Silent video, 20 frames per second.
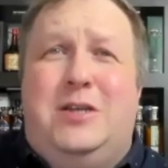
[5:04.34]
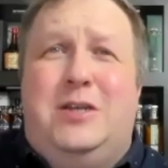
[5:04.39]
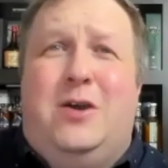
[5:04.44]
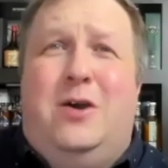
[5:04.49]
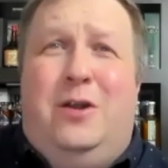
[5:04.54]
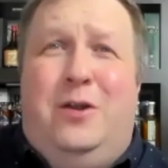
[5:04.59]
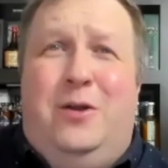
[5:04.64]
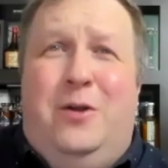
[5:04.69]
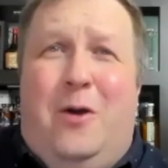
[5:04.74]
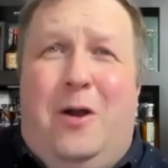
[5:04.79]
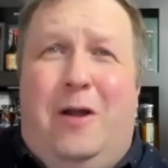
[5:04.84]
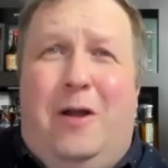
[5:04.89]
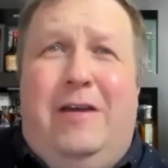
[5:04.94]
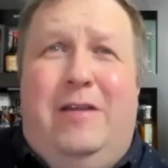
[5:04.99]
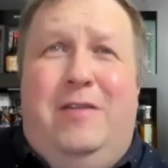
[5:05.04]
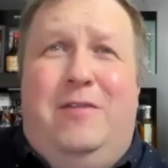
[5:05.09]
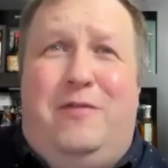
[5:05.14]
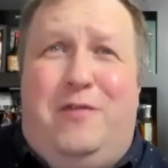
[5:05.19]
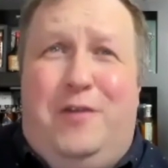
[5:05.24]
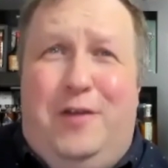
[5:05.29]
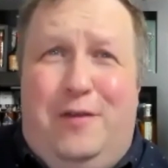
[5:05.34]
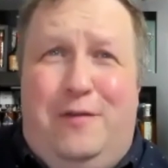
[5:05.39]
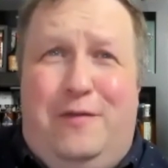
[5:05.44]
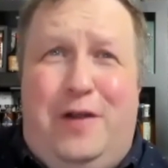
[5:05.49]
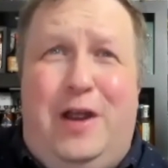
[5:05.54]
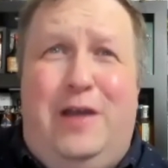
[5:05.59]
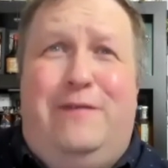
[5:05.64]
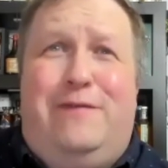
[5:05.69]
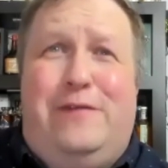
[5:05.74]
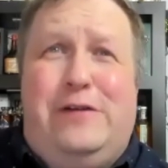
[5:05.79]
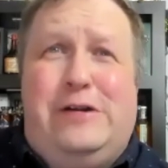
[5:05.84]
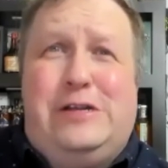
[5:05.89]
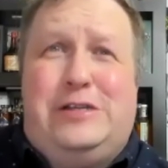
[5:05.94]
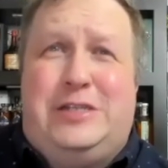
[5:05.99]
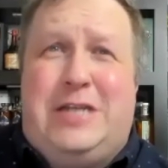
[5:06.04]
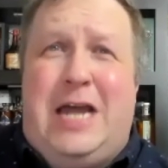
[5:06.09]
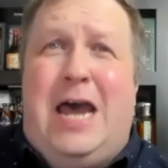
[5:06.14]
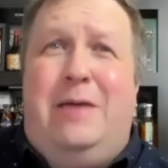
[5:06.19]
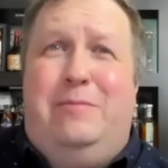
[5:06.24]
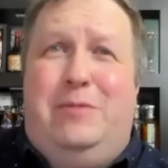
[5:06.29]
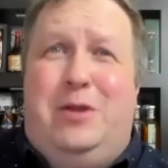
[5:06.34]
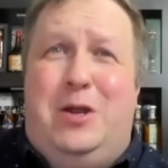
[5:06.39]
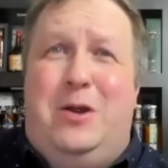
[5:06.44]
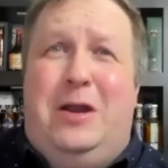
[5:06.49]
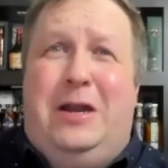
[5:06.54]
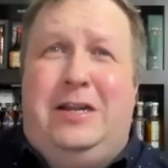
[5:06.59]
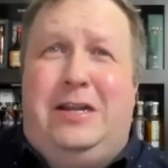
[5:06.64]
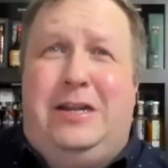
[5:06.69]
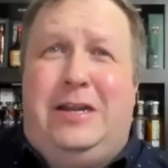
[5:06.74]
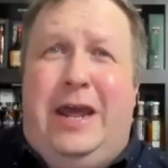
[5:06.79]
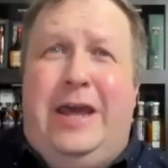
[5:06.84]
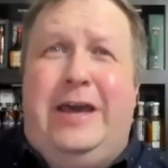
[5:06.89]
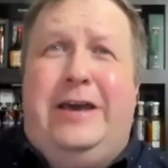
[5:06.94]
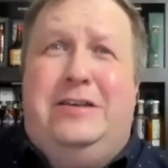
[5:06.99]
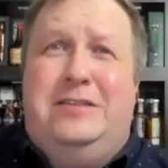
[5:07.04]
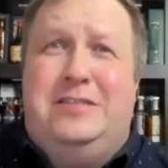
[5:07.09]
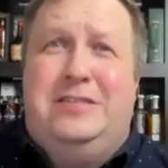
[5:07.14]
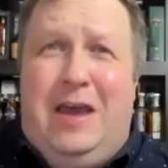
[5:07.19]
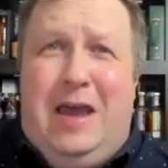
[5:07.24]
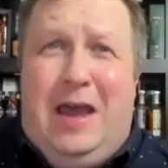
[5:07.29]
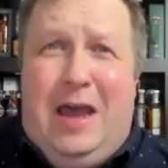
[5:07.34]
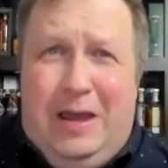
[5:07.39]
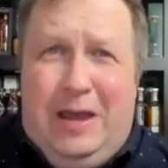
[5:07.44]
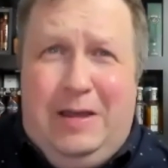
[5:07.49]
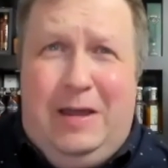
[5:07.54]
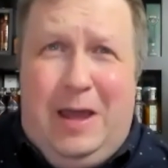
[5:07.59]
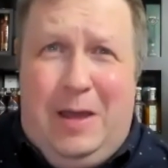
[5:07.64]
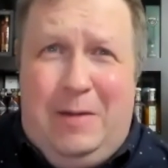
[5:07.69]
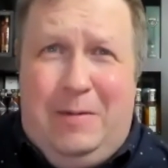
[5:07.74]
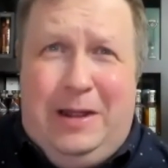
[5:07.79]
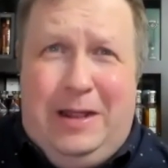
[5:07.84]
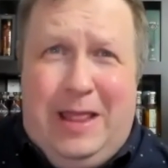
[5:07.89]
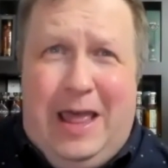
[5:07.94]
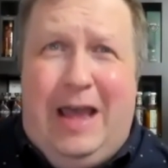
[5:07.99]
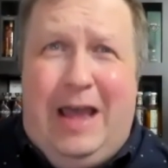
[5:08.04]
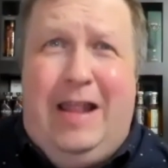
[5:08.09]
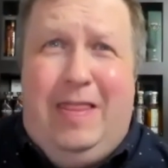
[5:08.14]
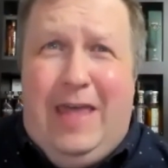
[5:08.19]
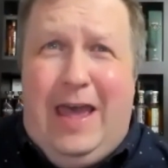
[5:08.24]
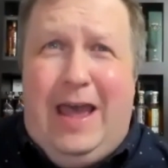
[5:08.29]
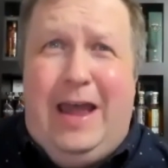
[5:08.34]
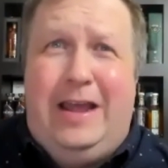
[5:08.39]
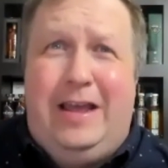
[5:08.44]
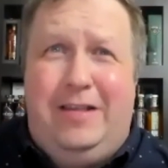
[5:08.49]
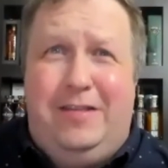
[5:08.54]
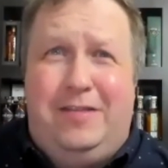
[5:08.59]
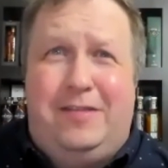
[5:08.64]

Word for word: go to New Orleans for the very first time during Tales. I mean, that is...